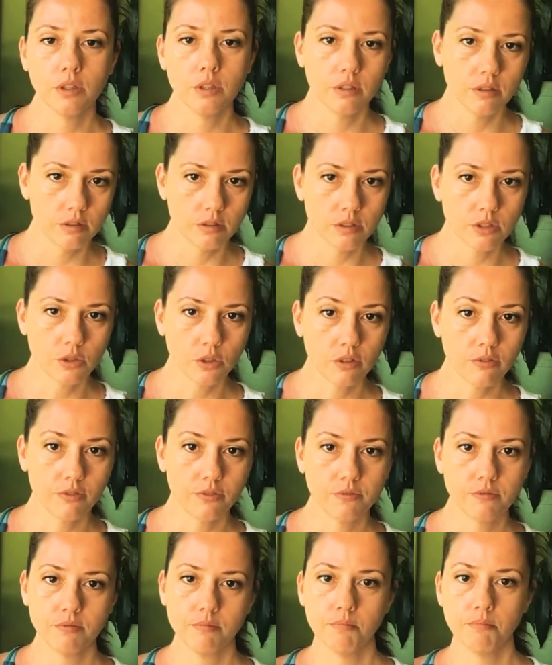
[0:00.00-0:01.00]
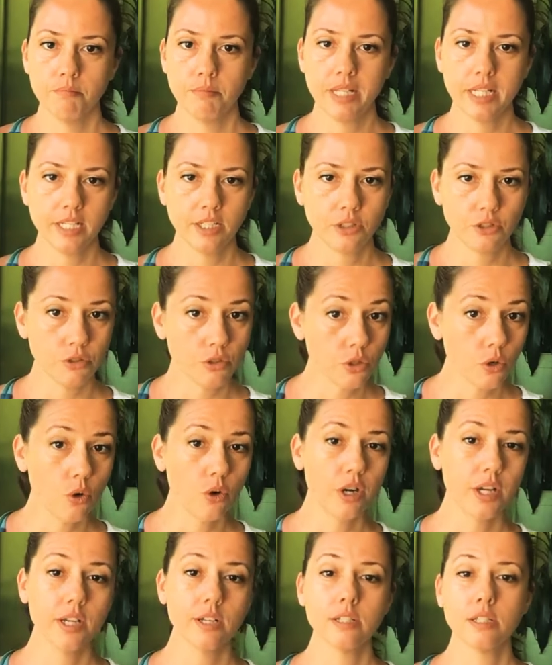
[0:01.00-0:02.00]
sort of mini
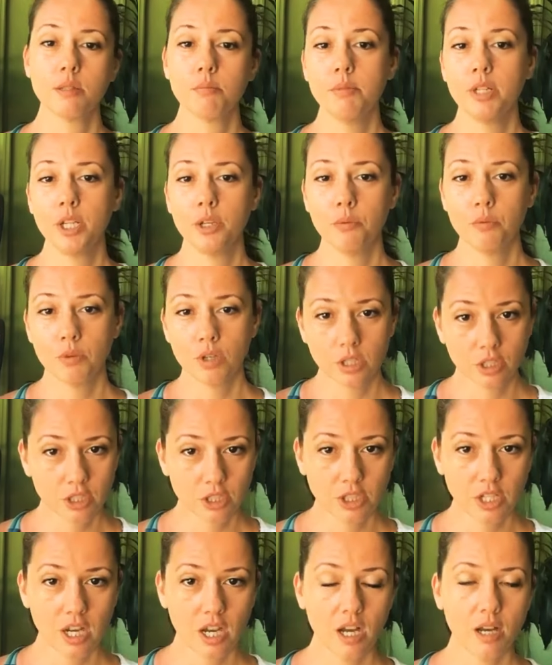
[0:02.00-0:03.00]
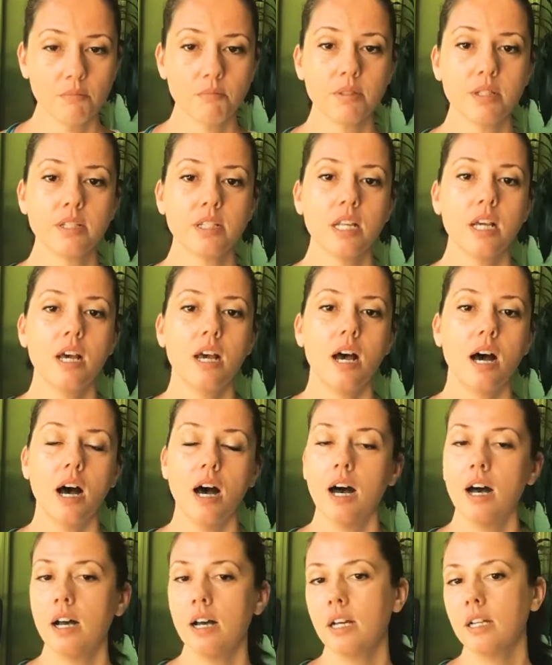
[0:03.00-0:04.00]
tutorials, mini workshops
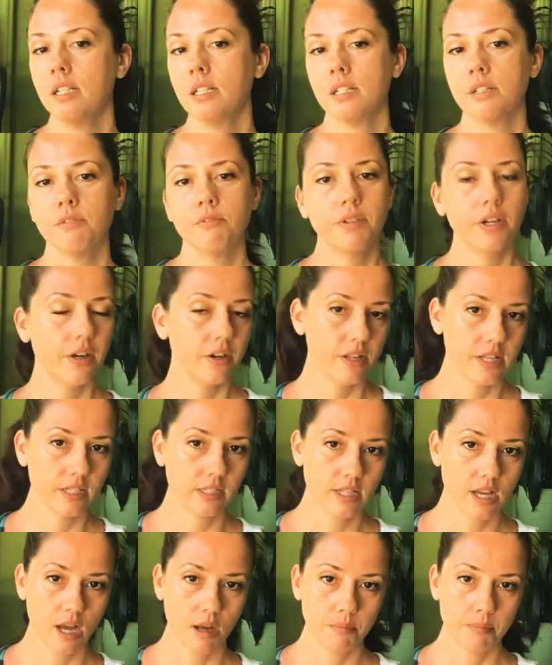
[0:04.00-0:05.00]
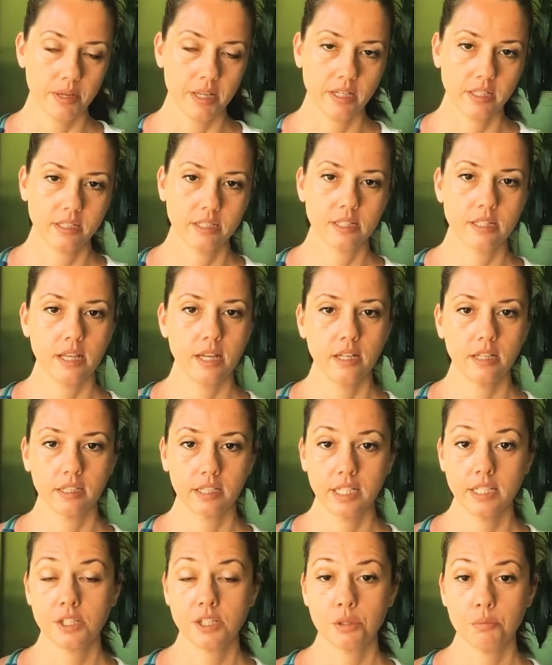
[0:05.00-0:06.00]
on varying topics that
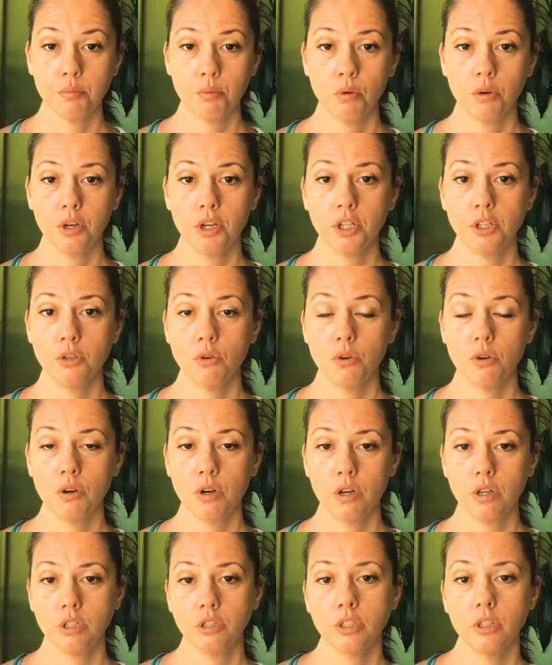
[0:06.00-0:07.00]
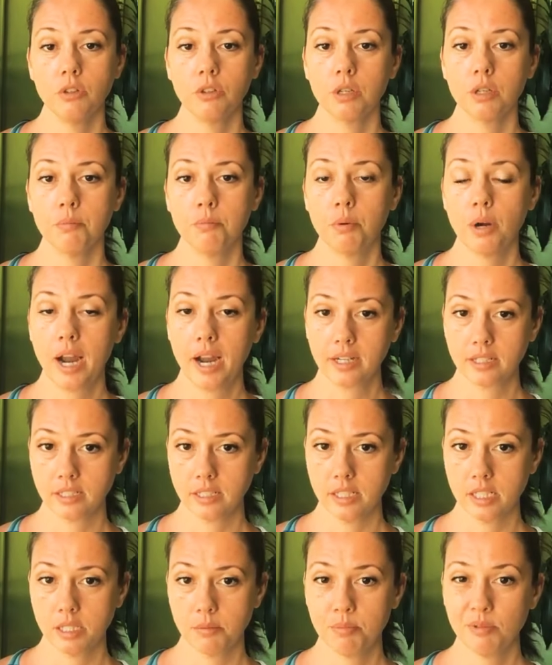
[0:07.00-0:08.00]
can support your yoga
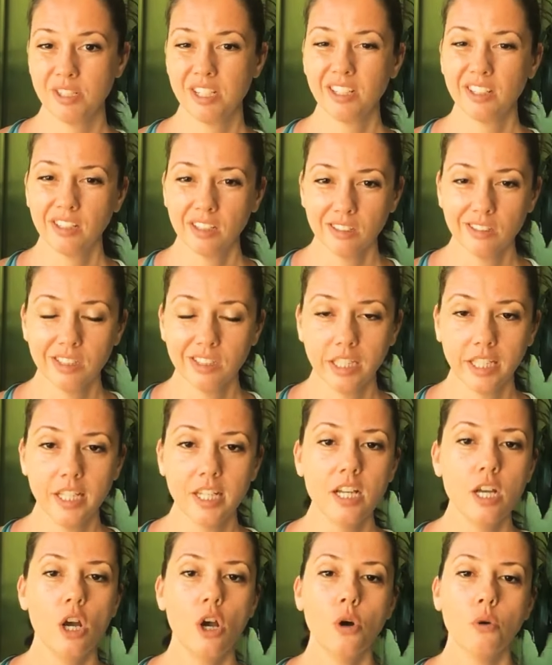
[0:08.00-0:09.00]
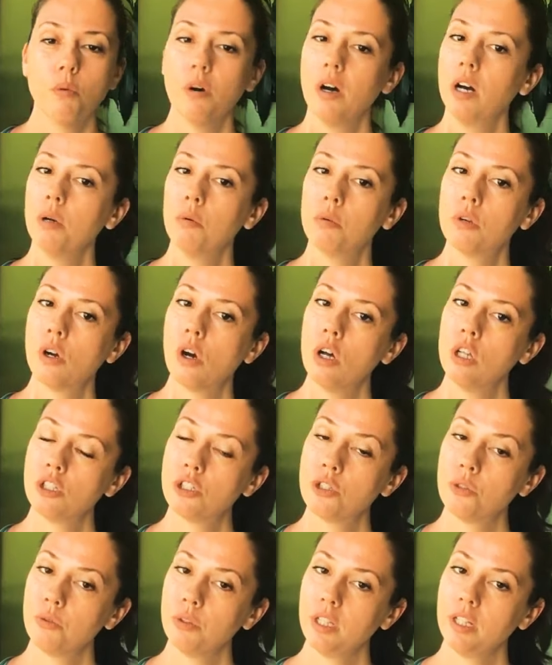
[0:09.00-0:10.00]
practice, particularly while we're all
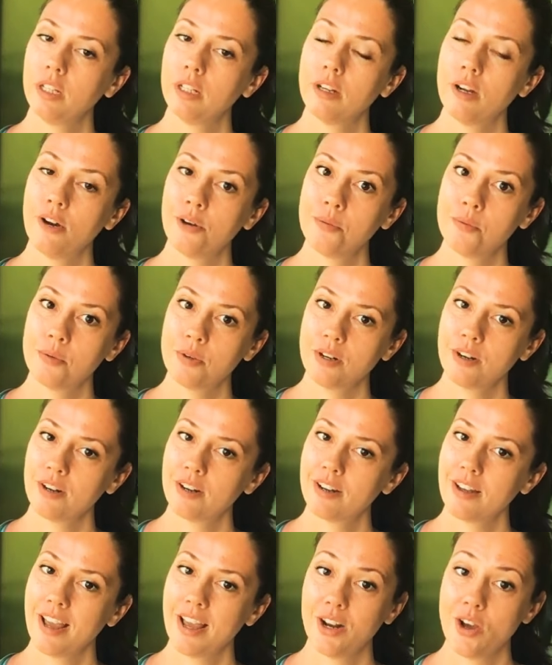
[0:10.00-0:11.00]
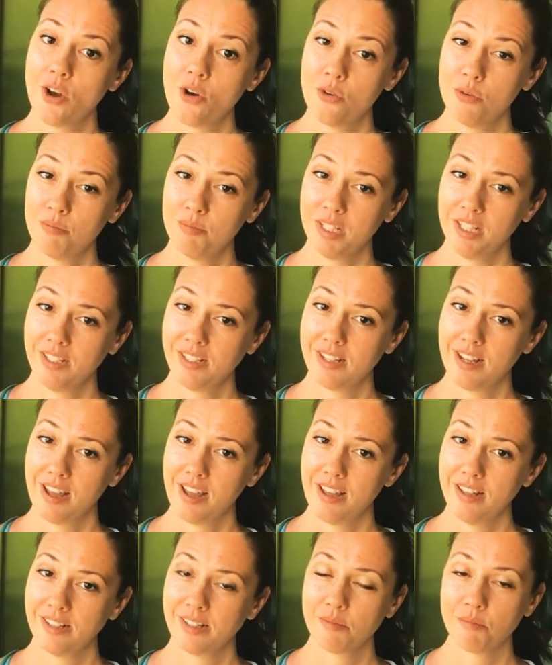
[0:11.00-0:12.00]
doing our work at home these
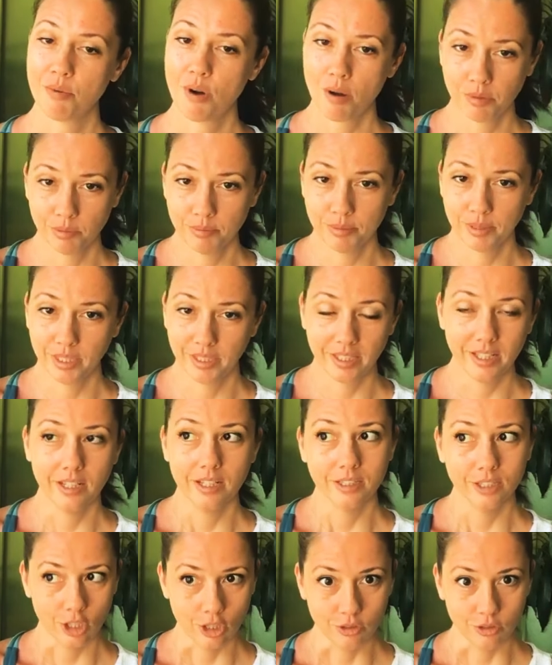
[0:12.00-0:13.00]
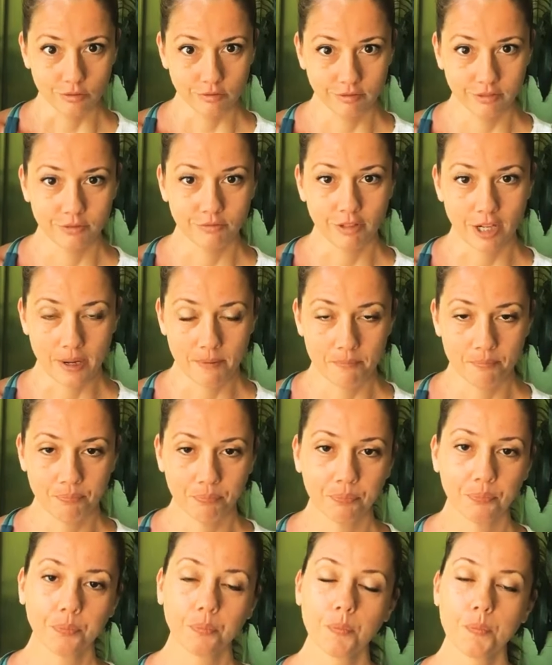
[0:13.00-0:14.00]
days and probably alone, right?
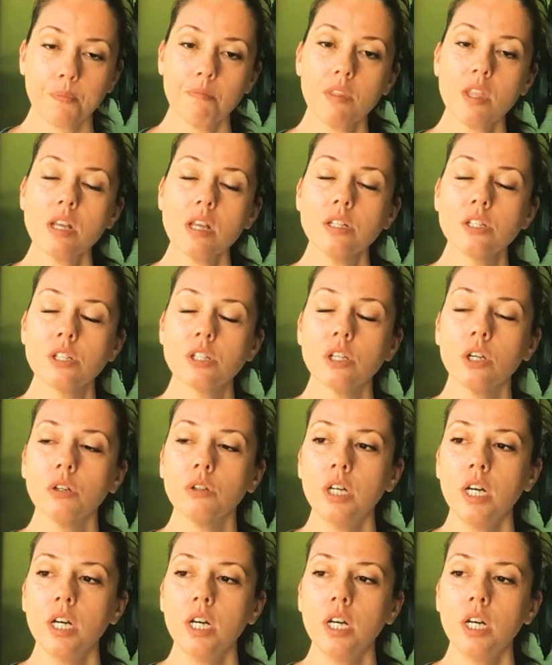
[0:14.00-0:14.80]
So